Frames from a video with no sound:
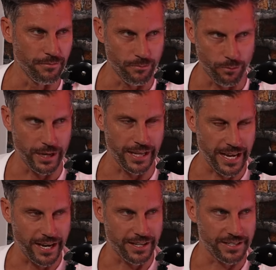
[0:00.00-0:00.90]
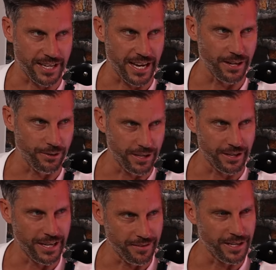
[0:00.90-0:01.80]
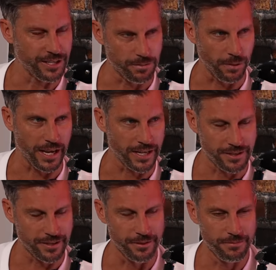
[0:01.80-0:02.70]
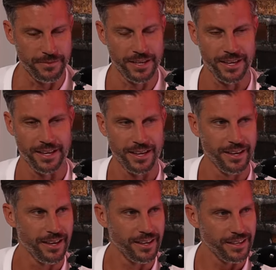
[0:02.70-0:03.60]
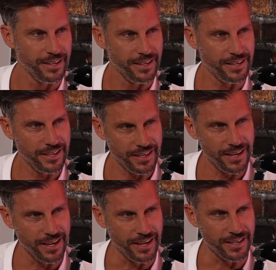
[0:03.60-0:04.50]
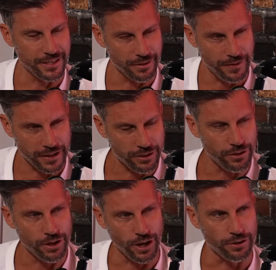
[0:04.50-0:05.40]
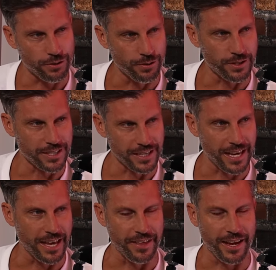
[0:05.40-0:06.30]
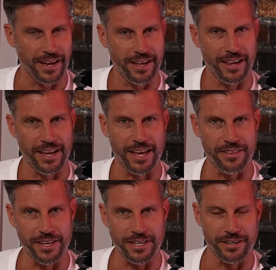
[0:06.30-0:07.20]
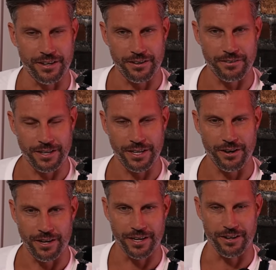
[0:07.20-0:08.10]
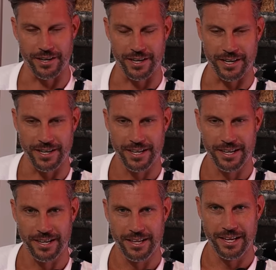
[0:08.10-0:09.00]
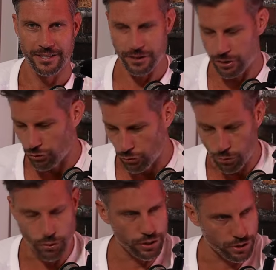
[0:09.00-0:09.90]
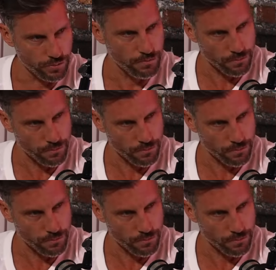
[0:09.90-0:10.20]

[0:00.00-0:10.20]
really understand or you can even explain to them. That's incredibly unique, isn't yeah, it? Yeah, so the fact you go through it together and then you you kind of got to sort of draws you